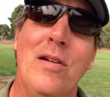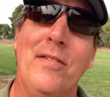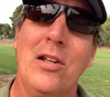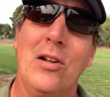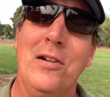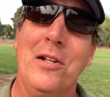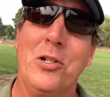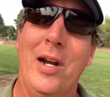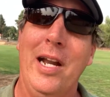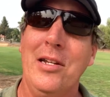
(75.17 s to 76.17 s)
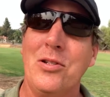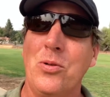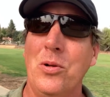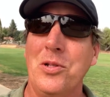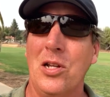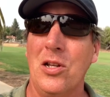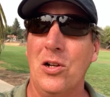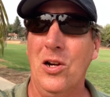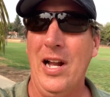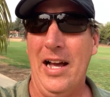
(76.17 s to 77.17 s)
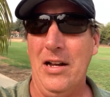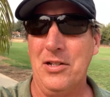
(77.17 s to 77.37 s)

of a training school to learn how to